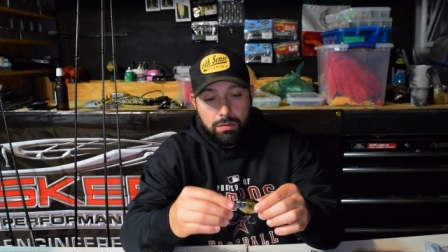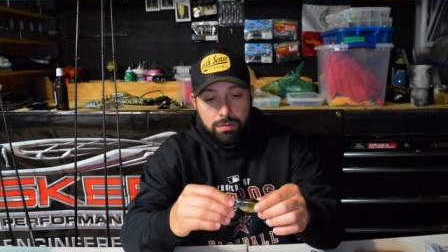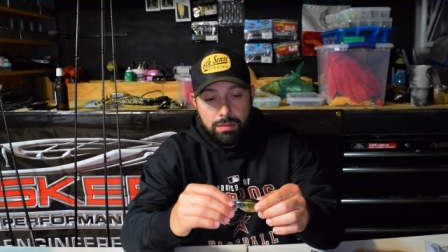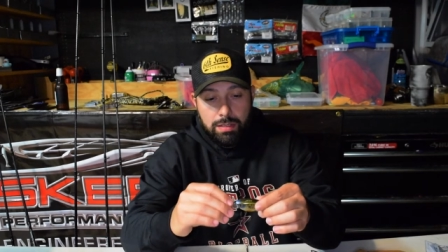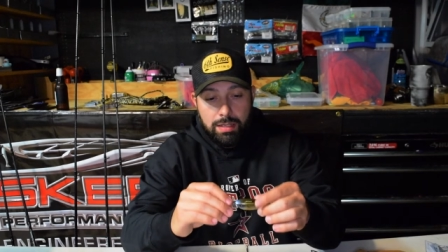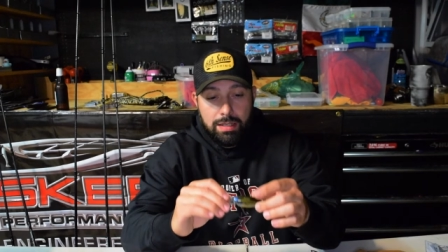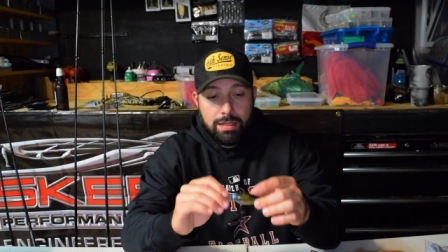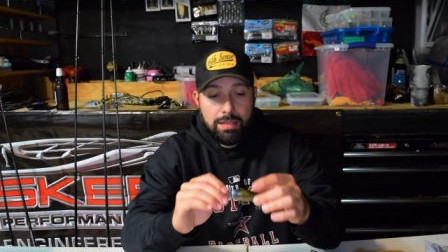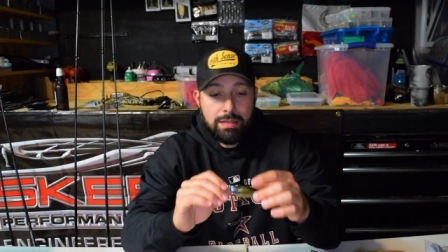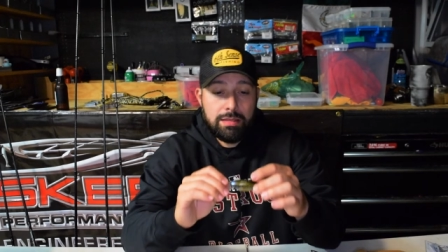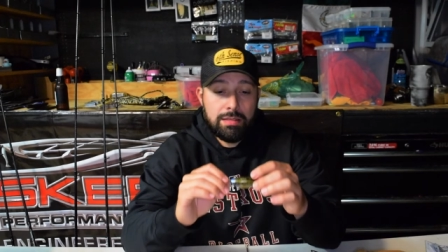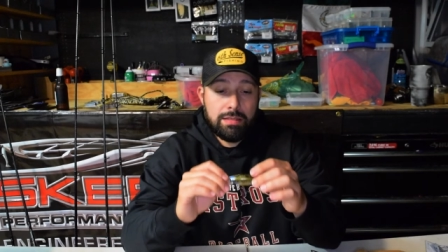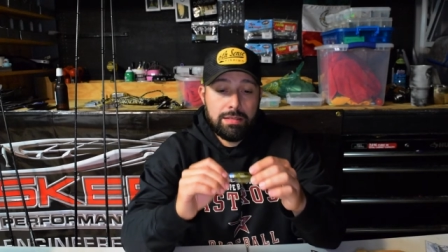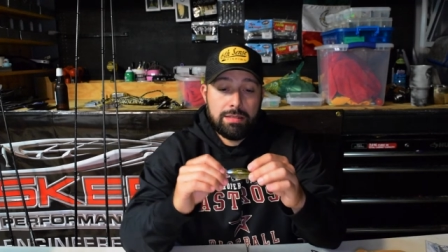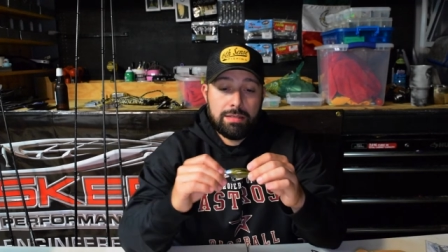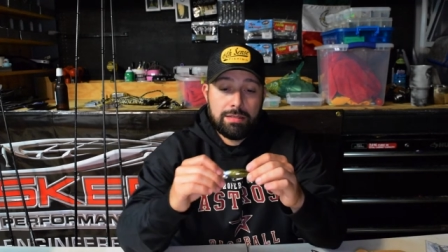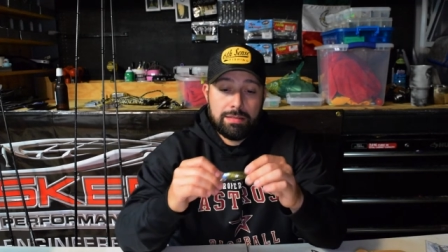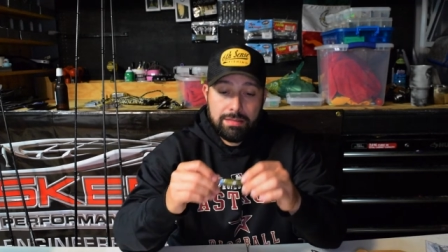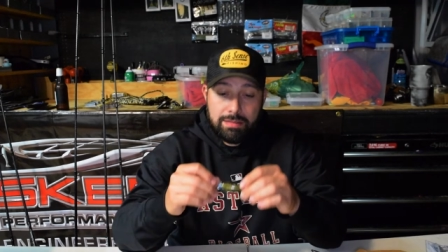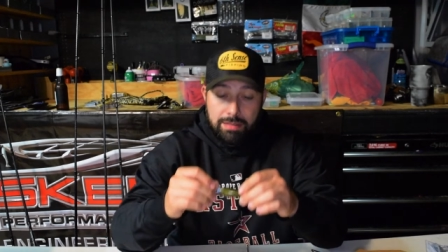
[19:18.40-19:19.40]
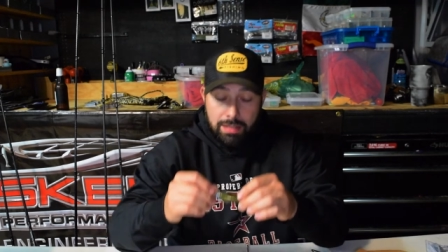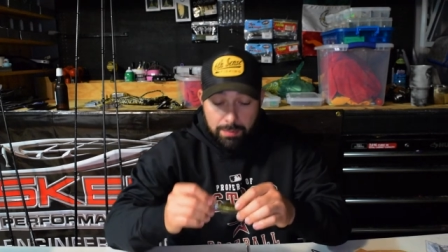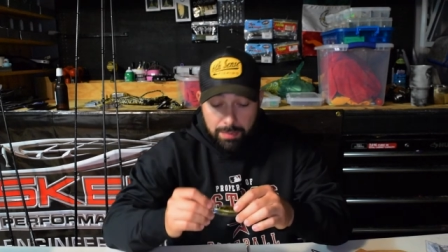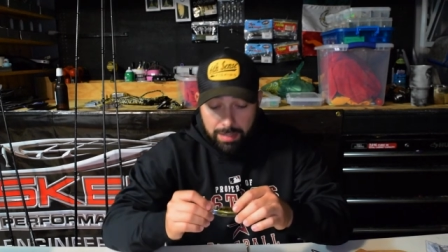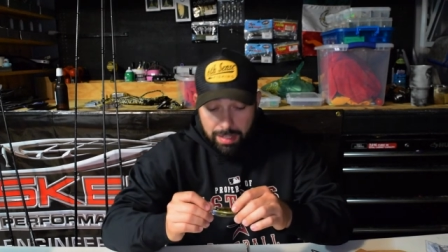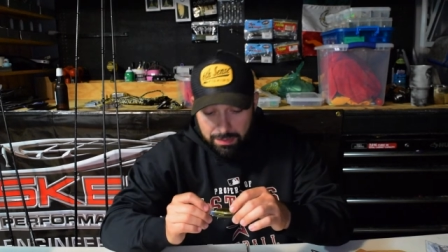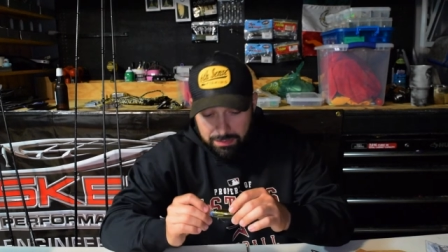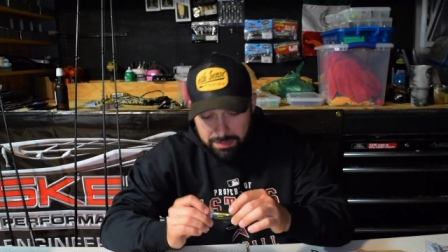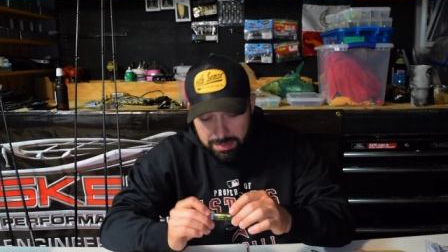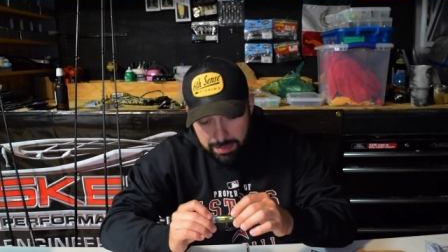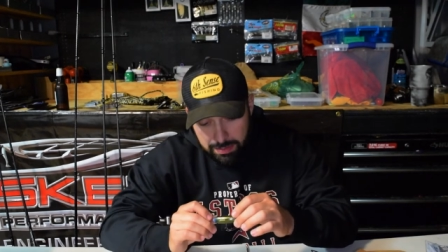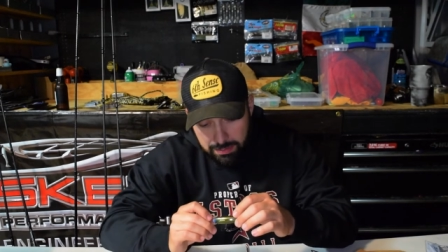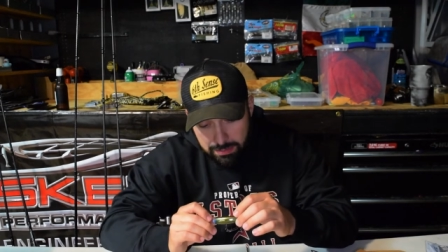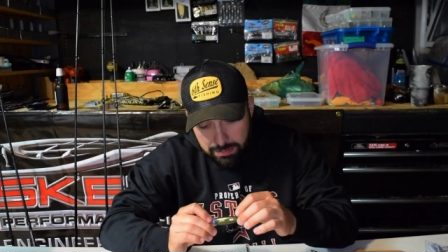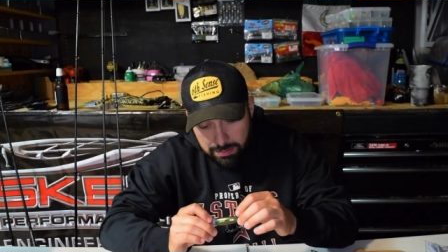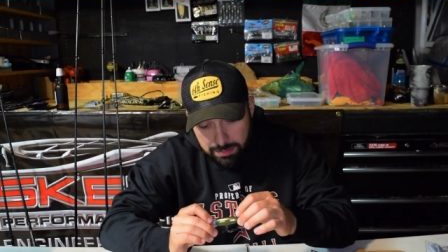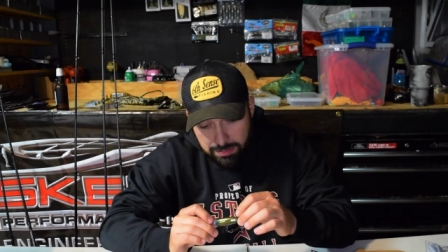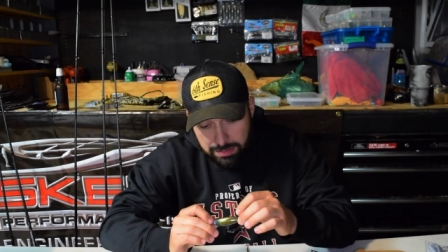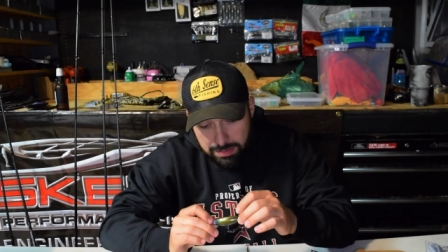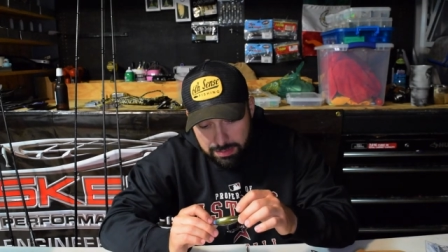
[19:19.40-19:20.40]
And this, I'm gonna have to take a
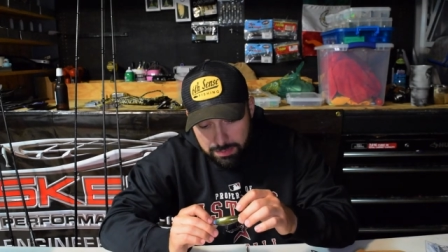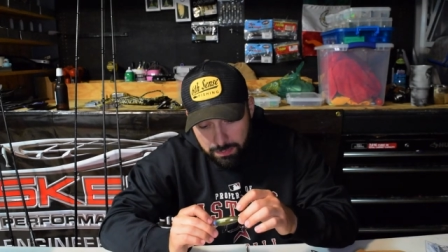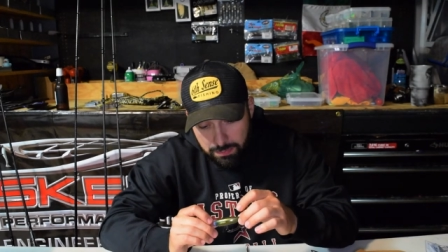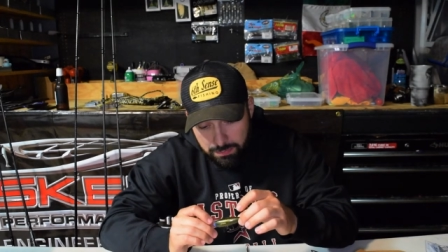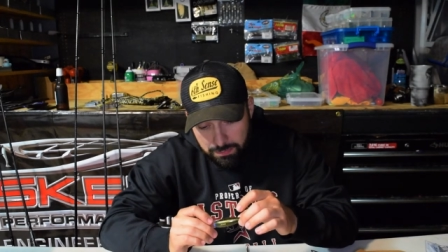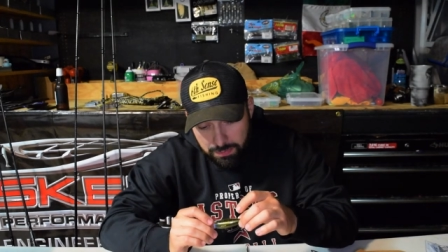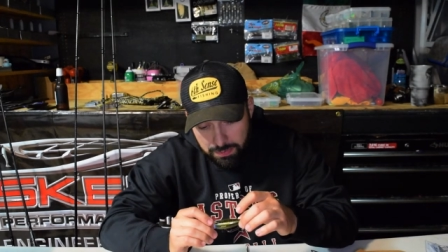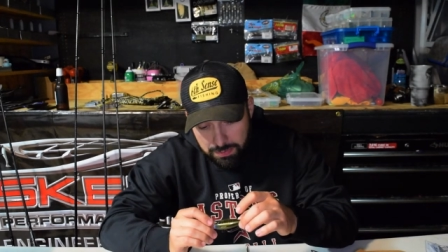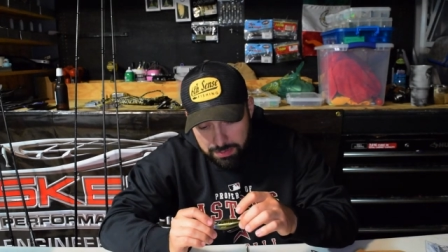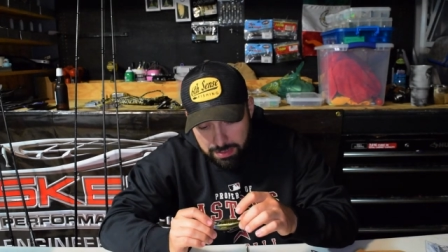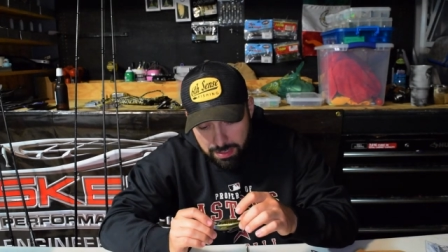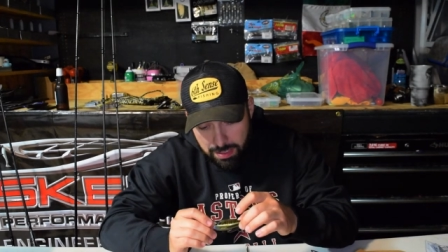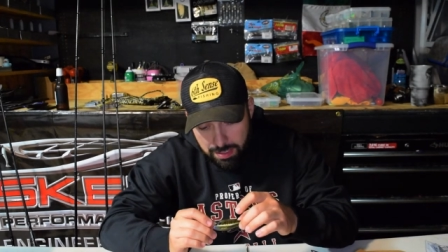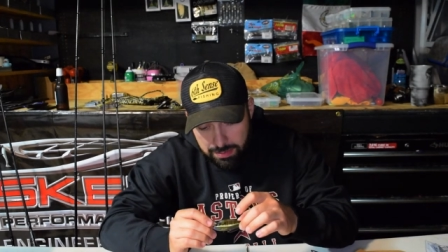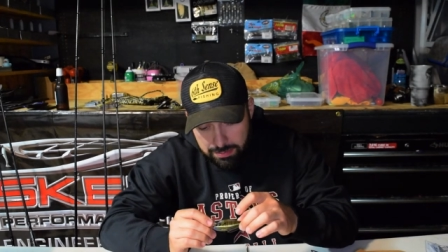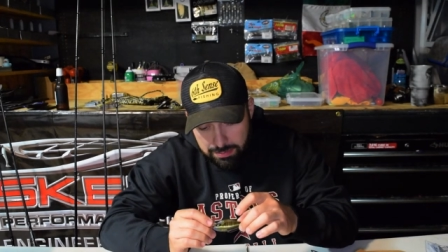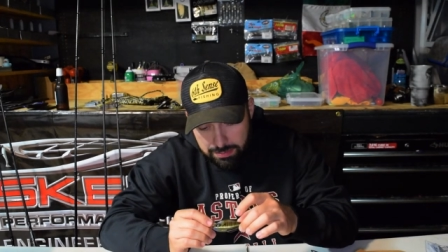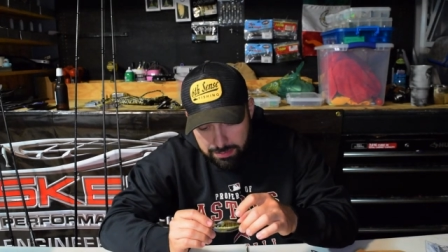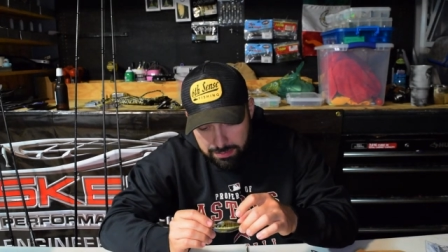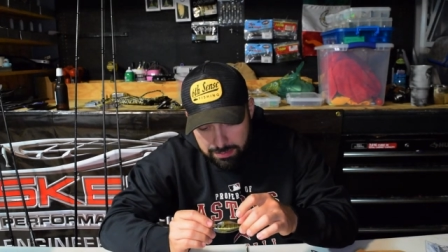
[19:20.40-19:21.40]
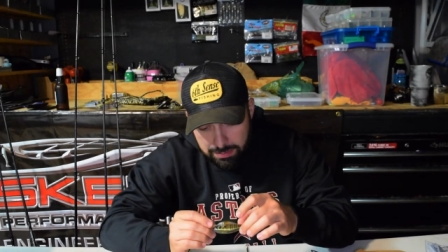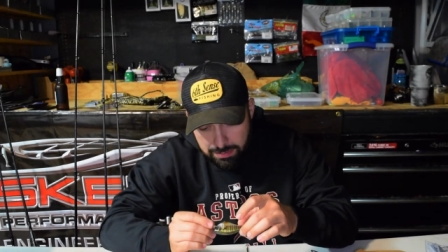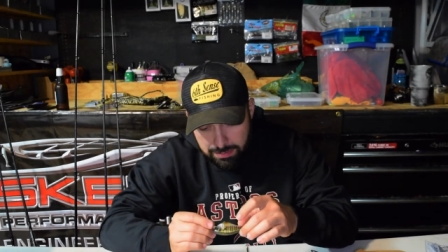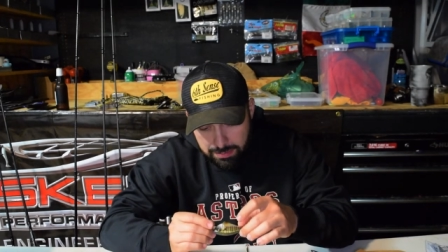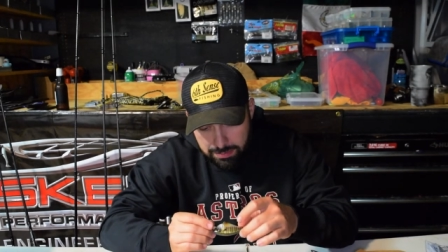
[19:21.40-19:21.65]
look at this one first guys because this